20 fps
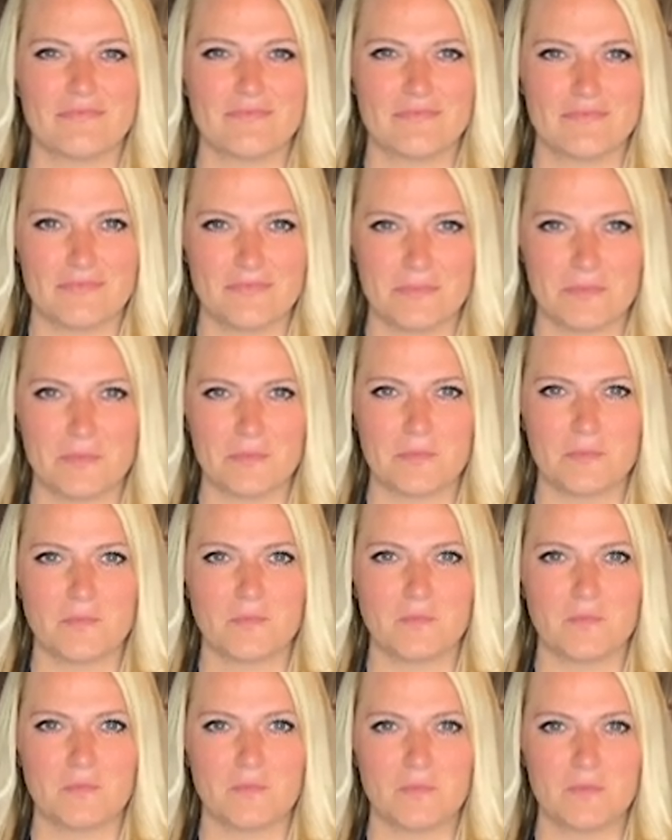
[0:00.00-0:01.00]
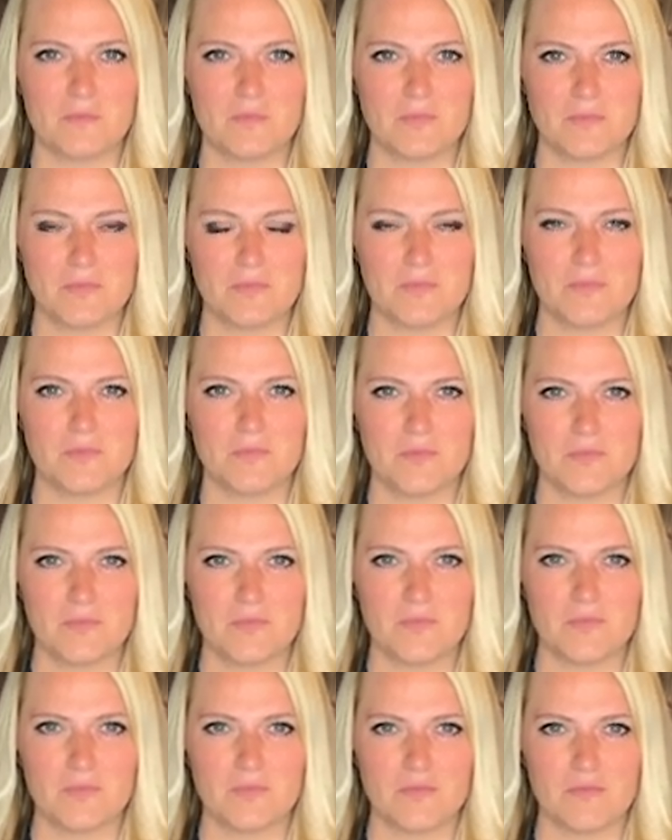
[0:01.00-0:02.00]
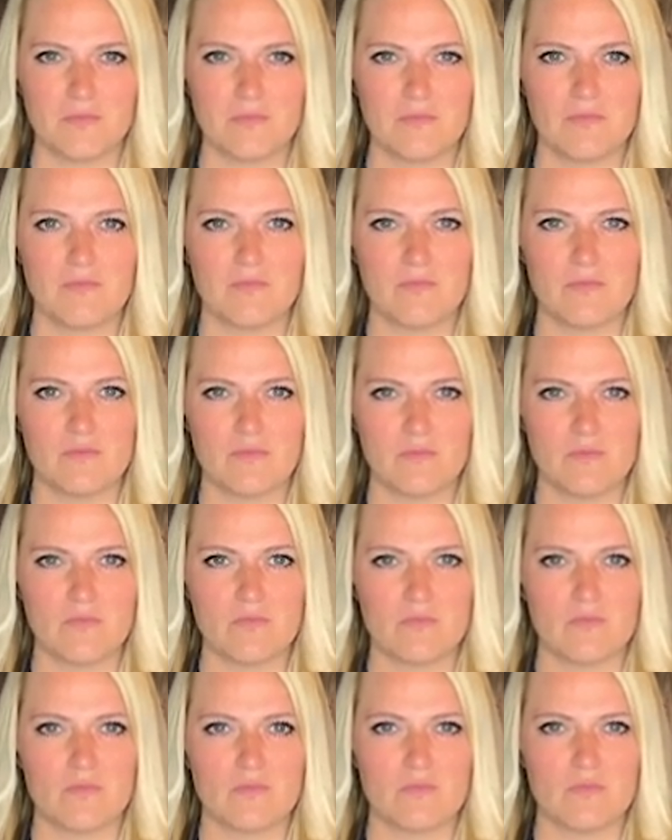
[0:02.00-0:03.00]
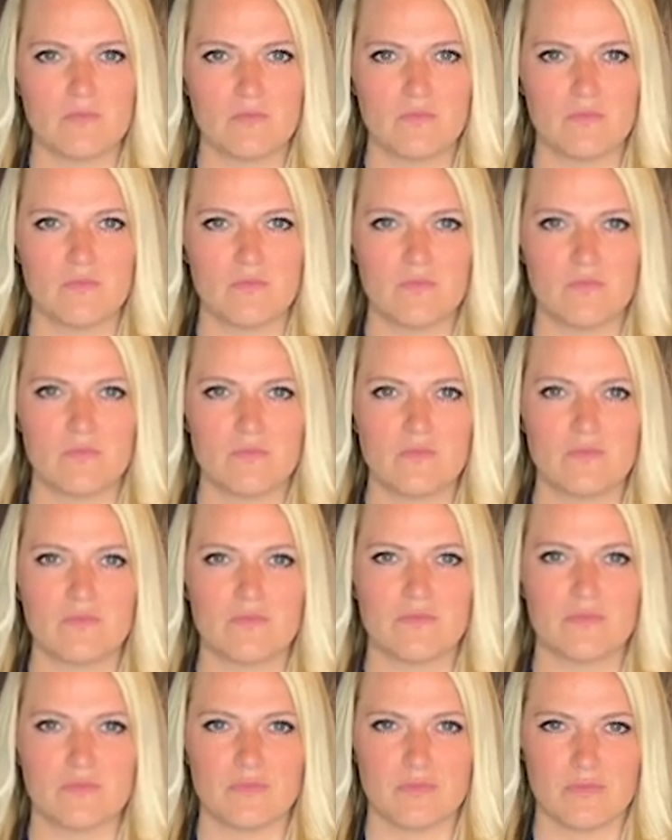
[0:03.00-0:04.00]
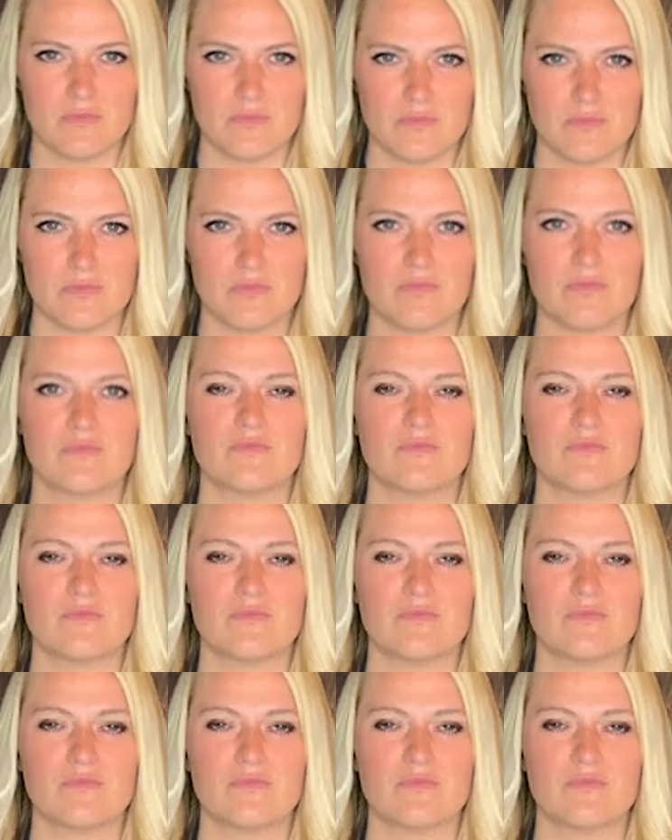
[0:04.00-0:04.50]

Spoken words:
(silent)